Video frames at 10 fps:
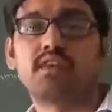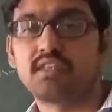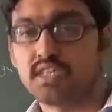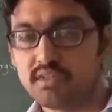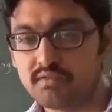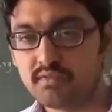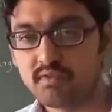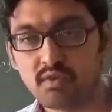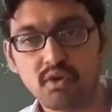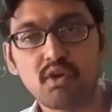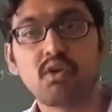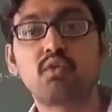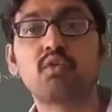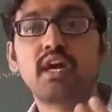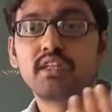ashte, 1 or
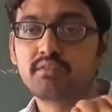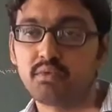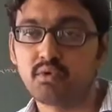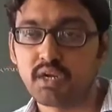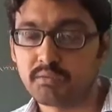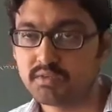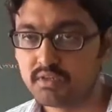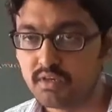2 lines programs.